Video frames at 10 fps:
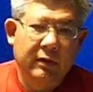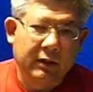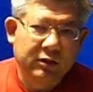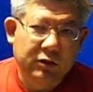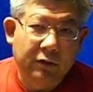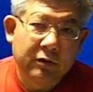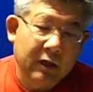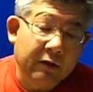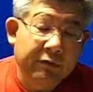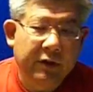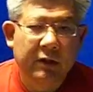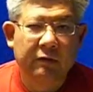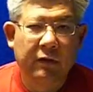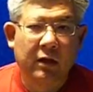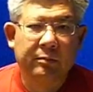That's Southern African
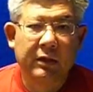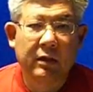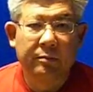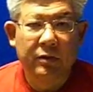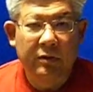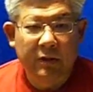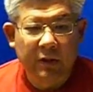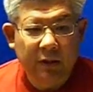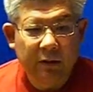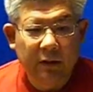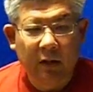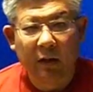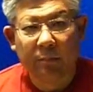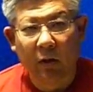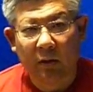Development Community
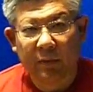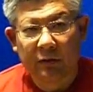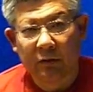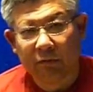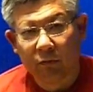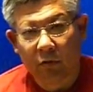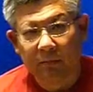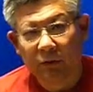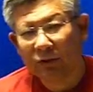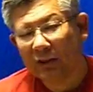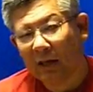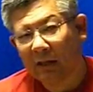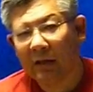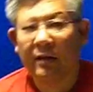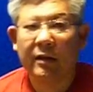and Parliamentary Forum, so
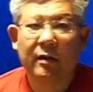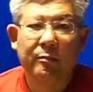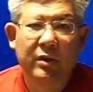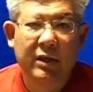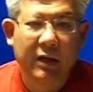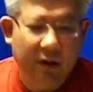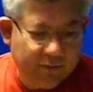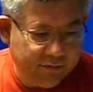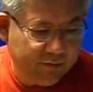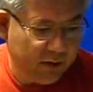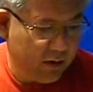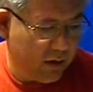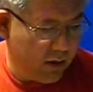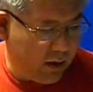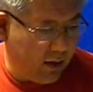SADC PF.
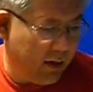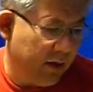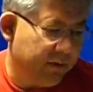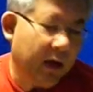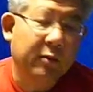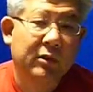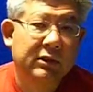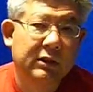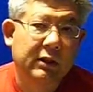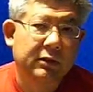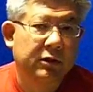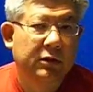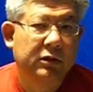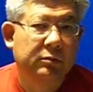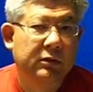And that was in
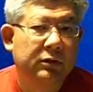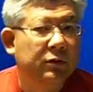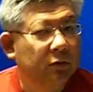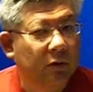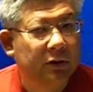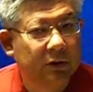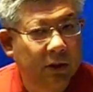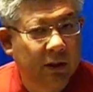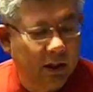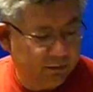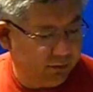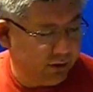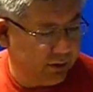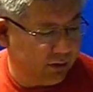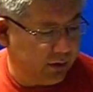conjunction with the New York State
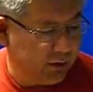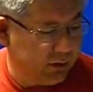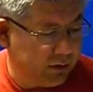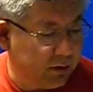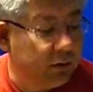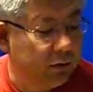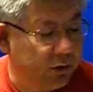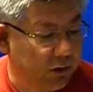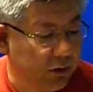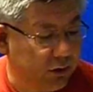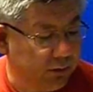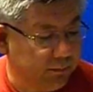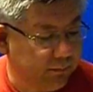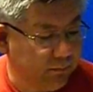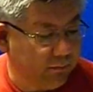African Studies Association.
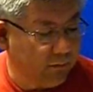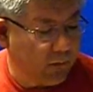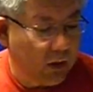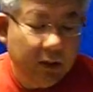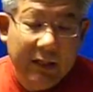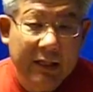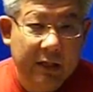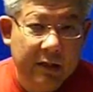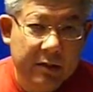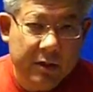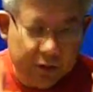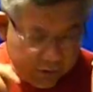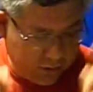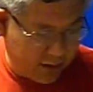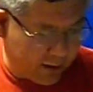In
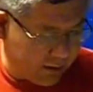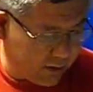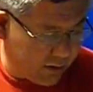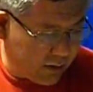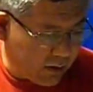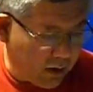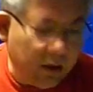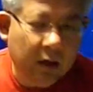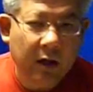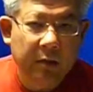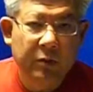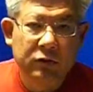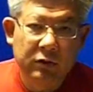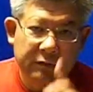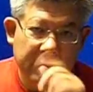addition to that, I am
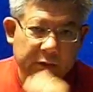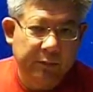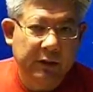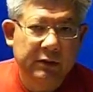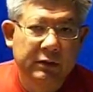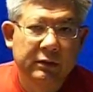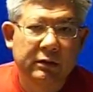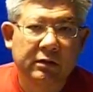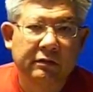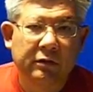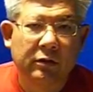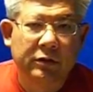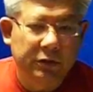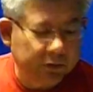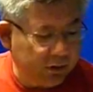also vice president of
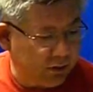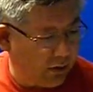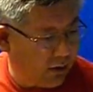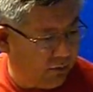our union,